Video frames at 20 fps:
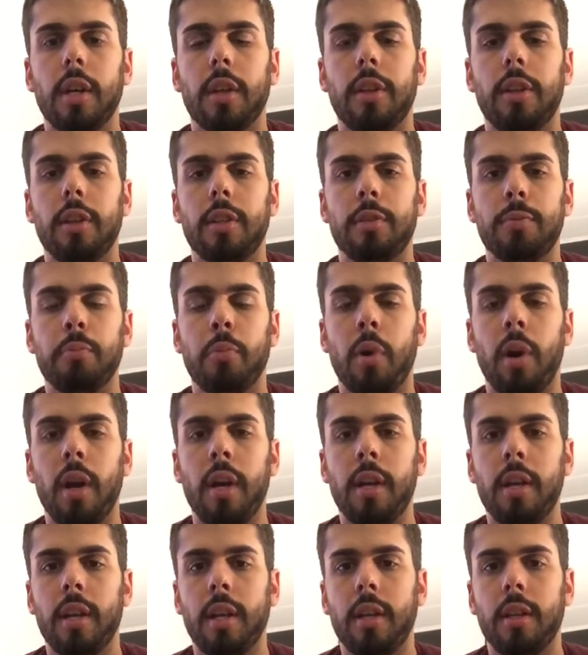this
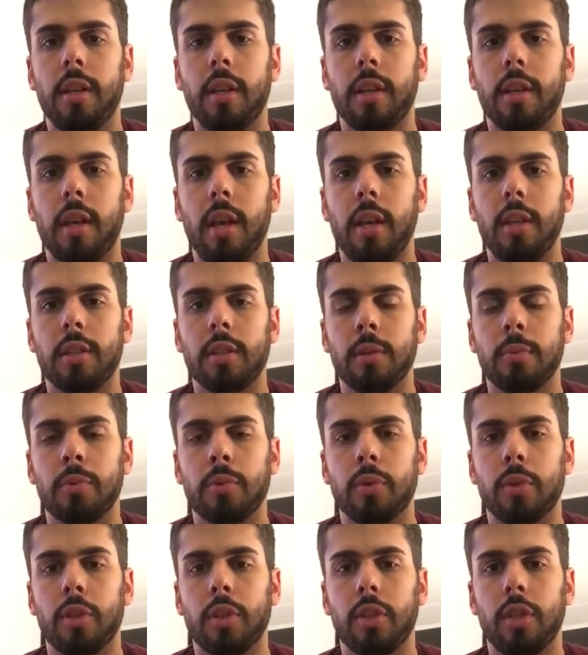might indicate some
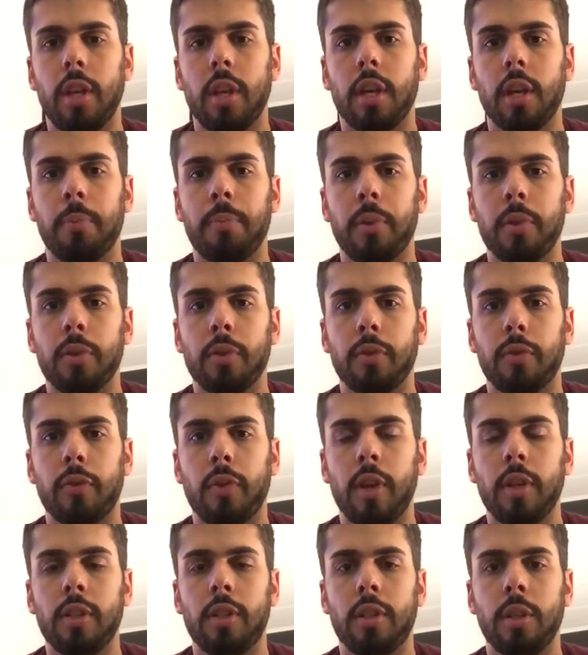sort of shakeup in your
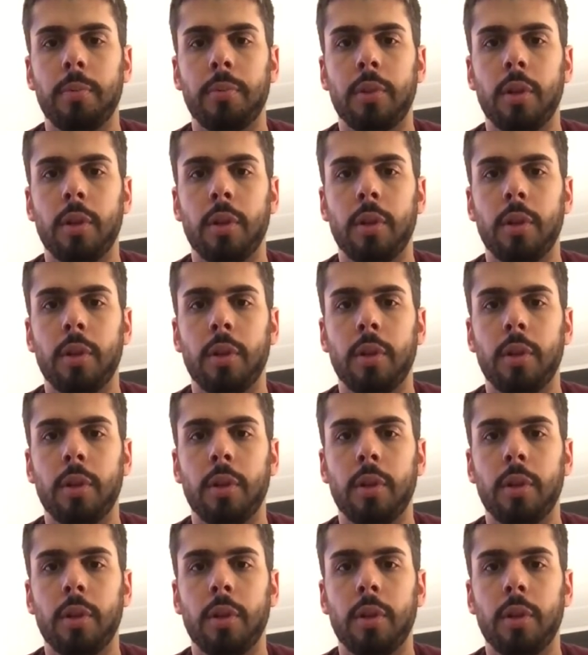friendship.